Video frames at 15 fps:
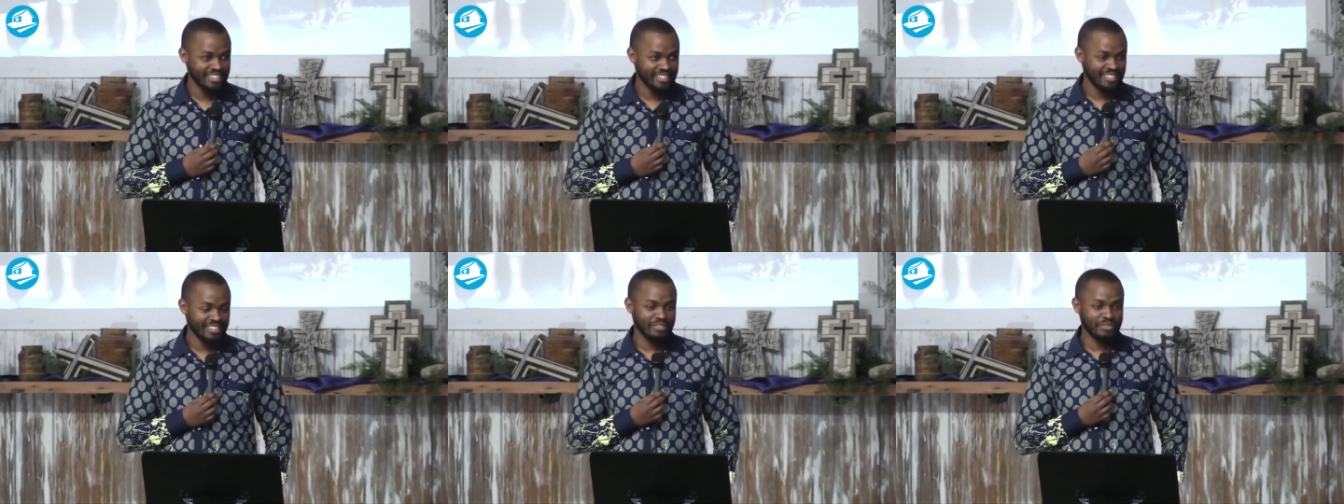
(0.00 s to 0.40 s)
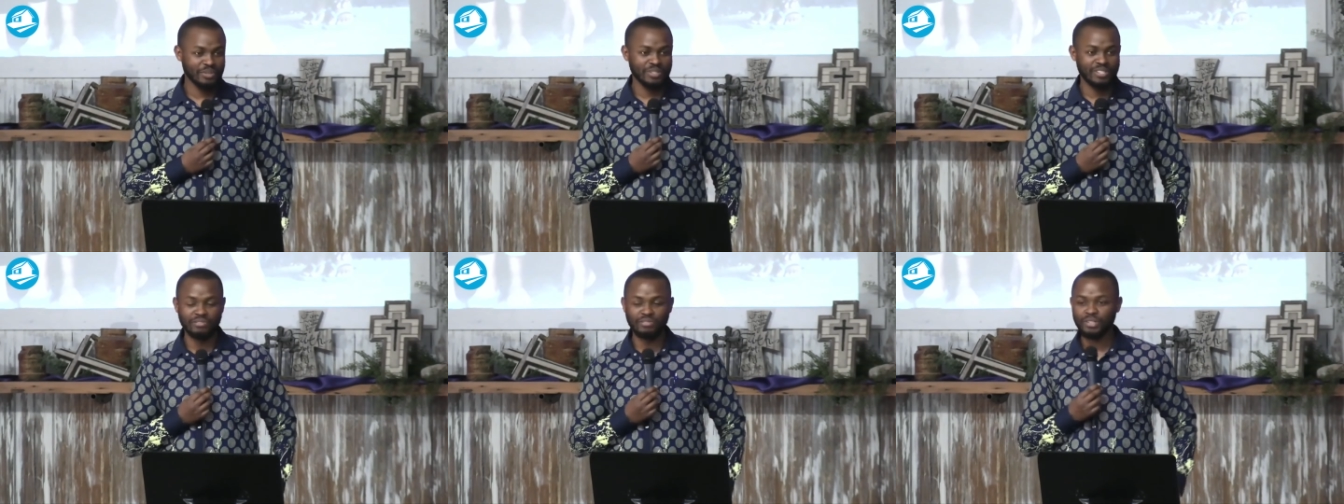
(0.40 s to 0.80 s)
You have
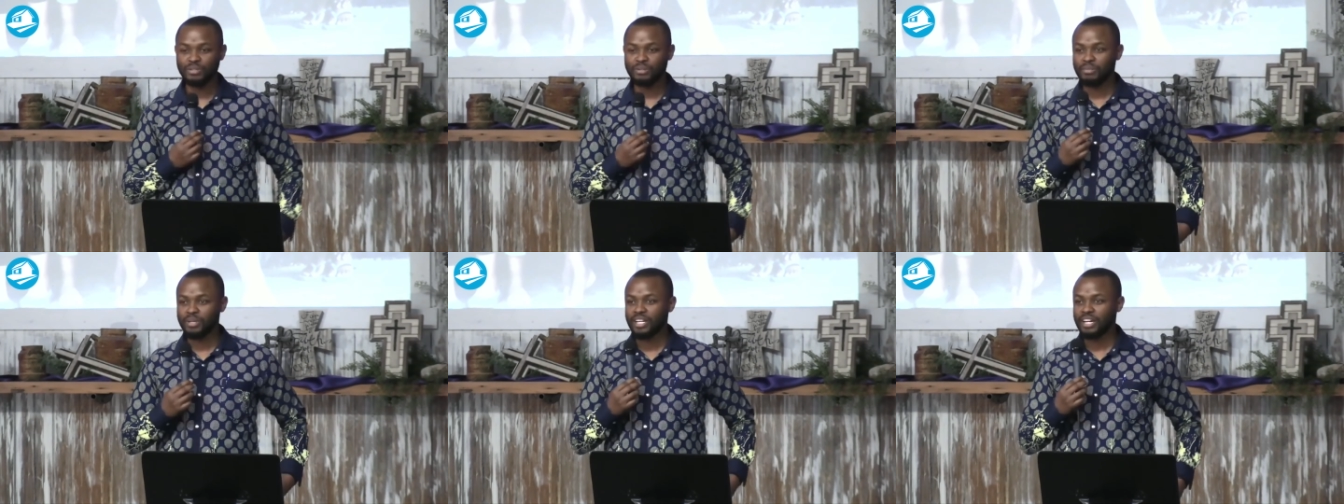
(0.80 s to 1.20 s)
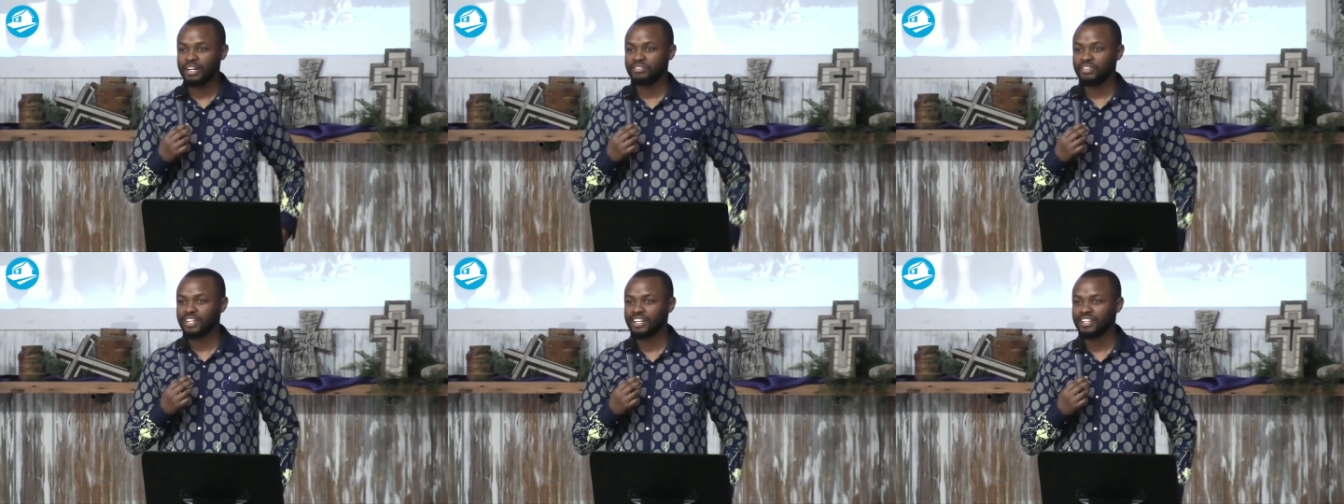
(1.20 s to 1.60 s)
received too many
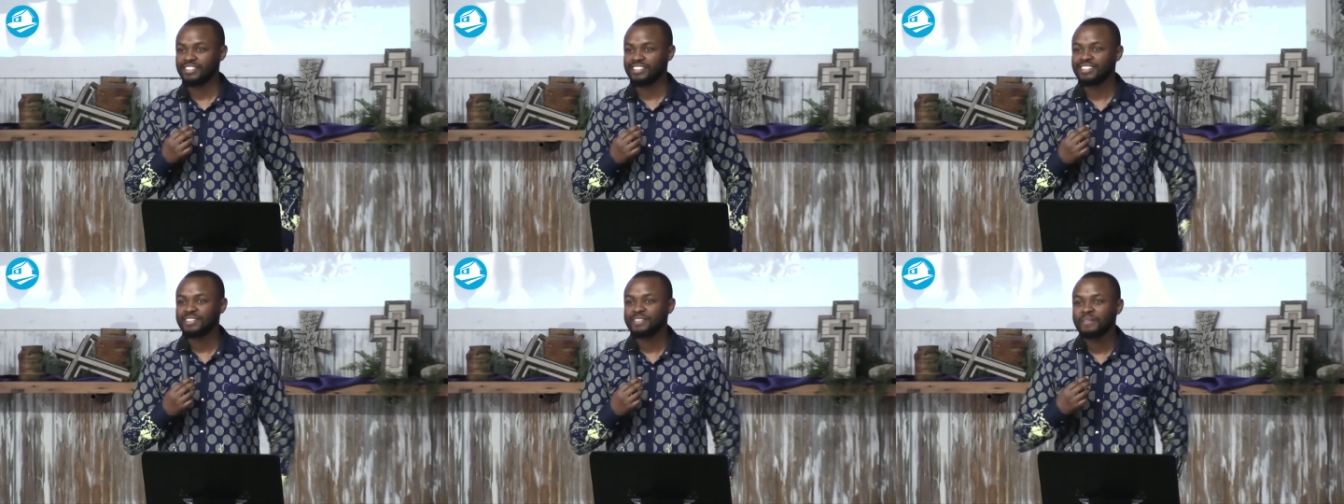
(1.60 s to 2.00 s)
Africans.